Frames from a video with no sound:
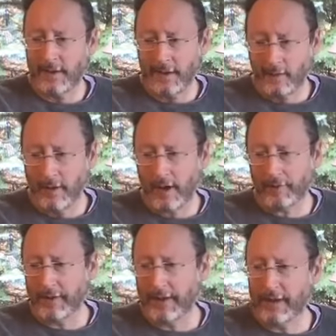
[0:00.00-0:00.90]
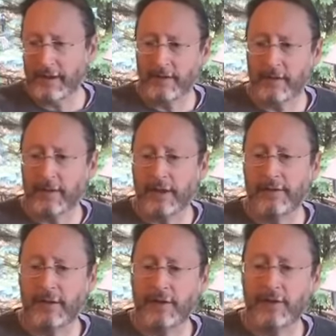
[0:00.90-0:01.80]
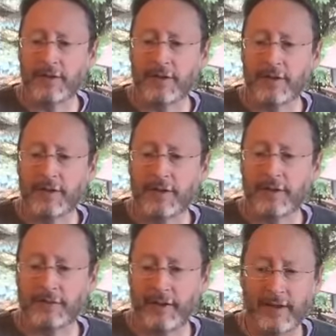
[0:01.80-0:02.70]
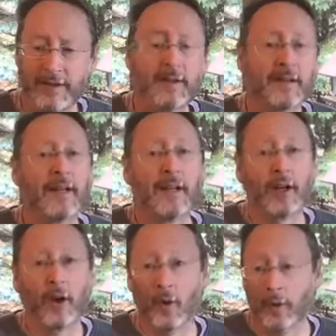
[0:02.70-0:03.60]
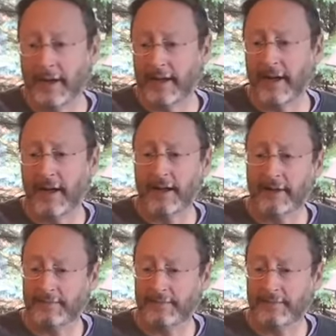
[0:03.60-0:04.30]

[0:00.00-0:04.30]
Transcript: We often hear or even use the phrase, let go, let God.